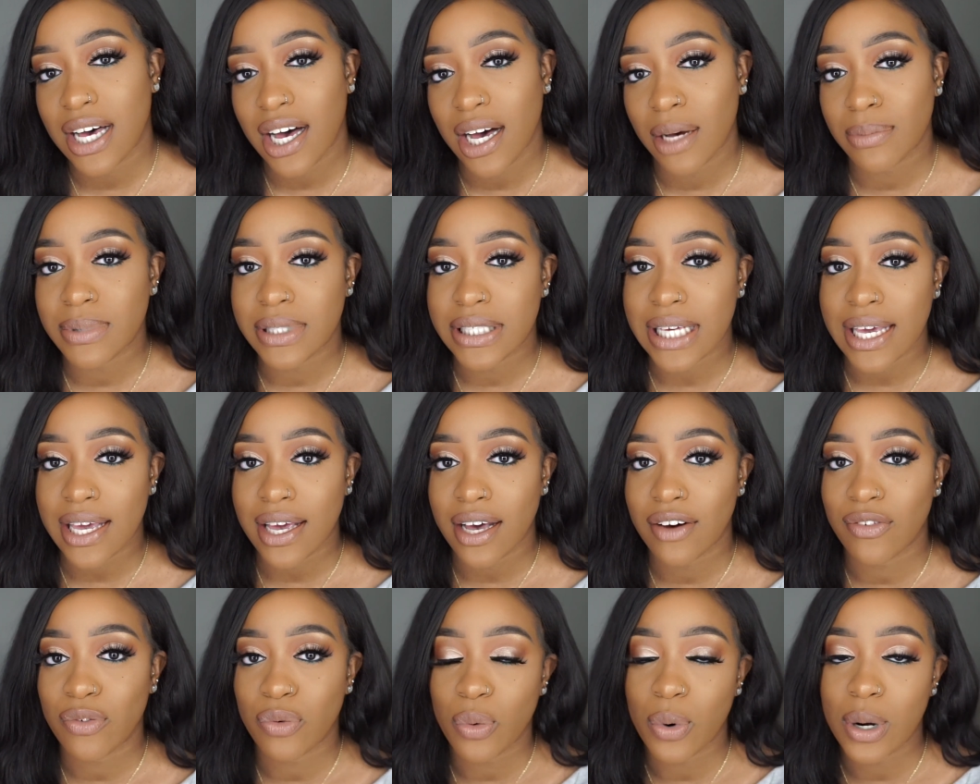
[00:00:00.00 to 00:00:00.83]
update
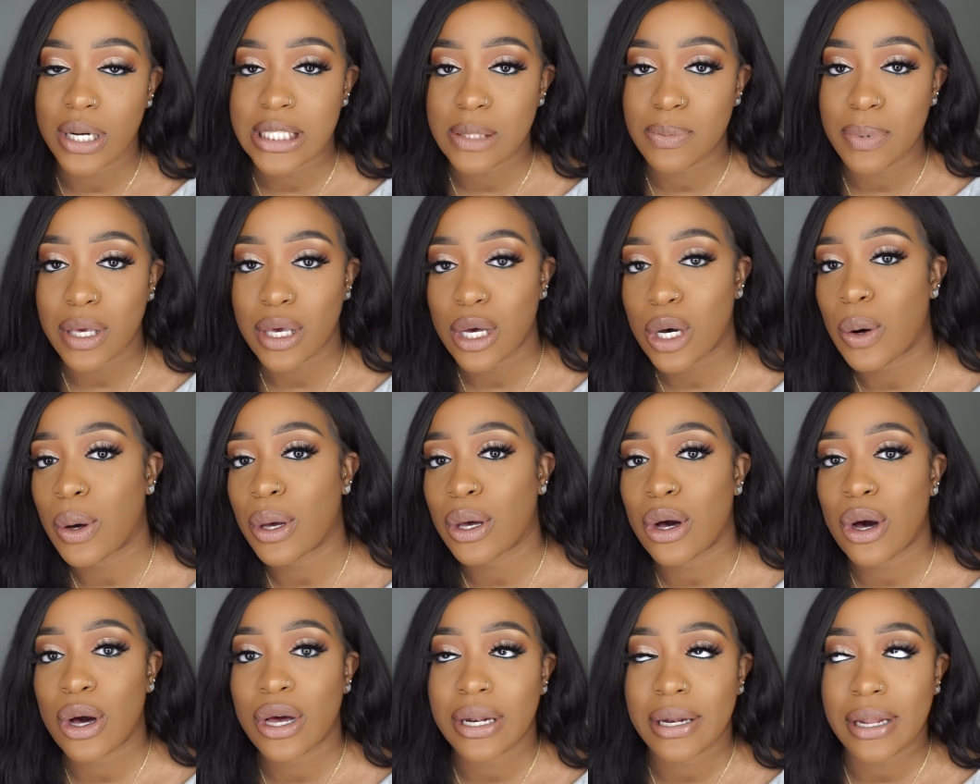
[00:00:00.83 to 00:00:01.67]
of what's been
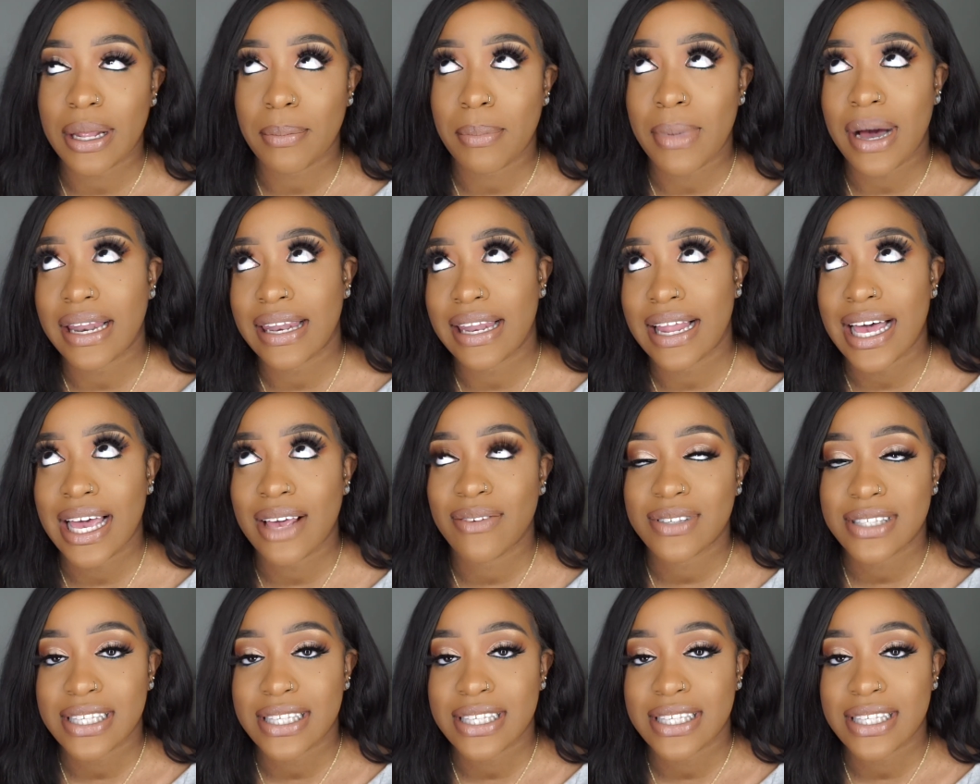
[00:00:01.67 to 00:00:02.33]
going on in my life